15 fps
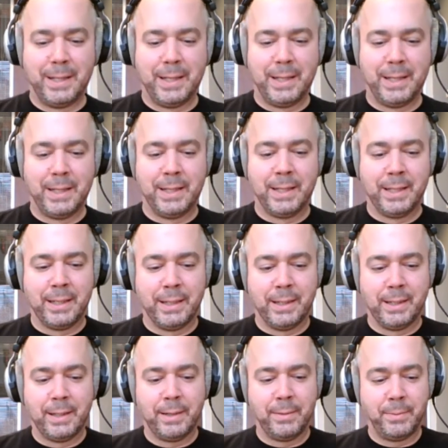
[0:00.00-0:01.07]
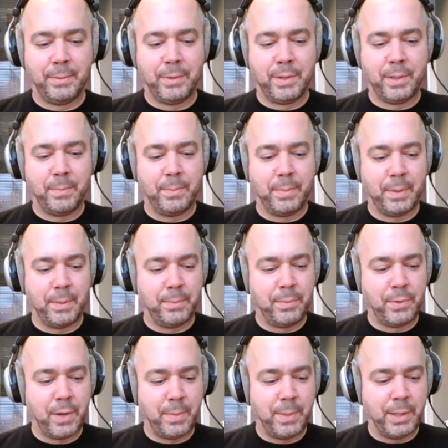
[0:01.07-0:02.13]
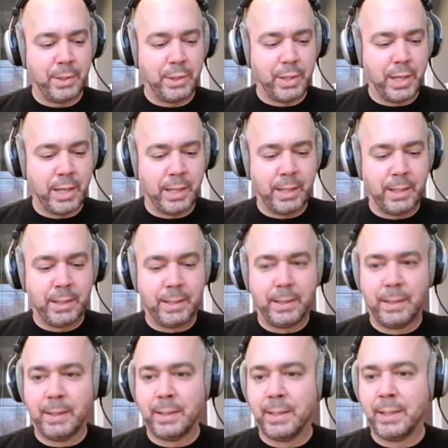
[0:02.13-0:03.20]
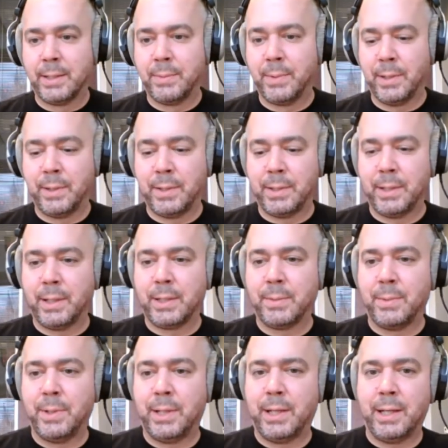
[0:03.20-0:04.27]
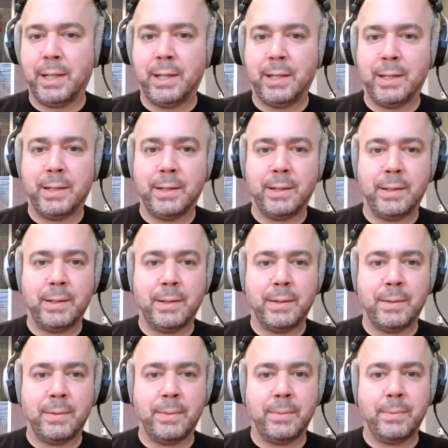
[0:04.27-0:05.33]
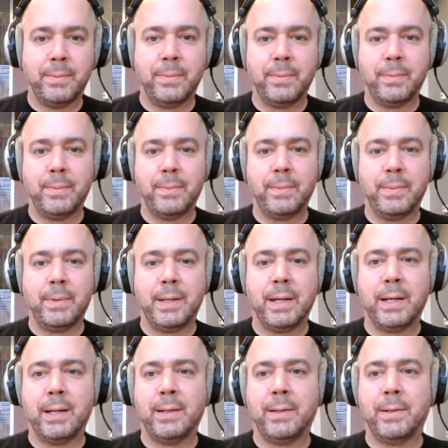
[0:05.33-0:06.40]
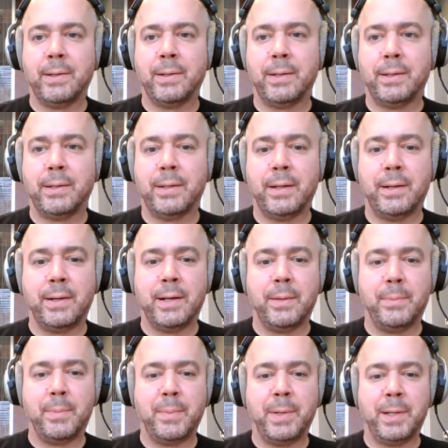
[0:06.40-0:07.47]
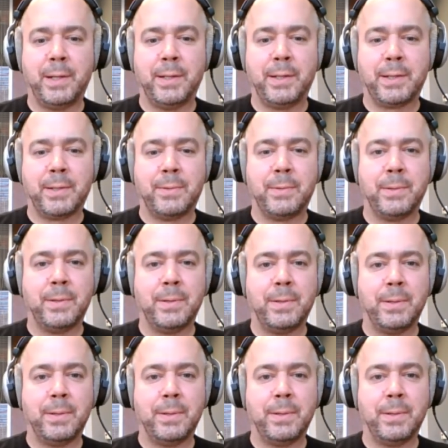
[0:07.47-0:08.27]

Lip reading: and I'll drop it in chat unless it's one of those things where you can't. Oh, I gotta log in. All right, I'll pump it into Discord.